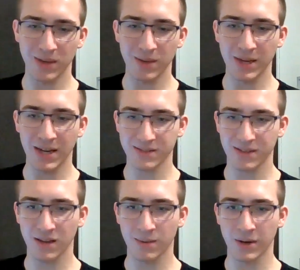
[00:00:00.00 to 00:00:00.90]
maybe
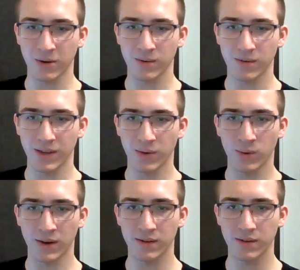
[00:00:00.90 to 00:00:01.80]
asking about like
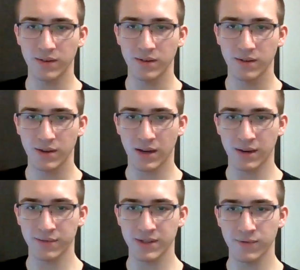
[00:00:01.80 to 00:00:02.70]
what
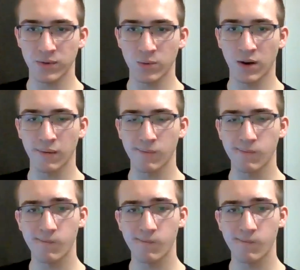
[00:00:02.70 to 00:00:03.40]
kind of stuff you'd want.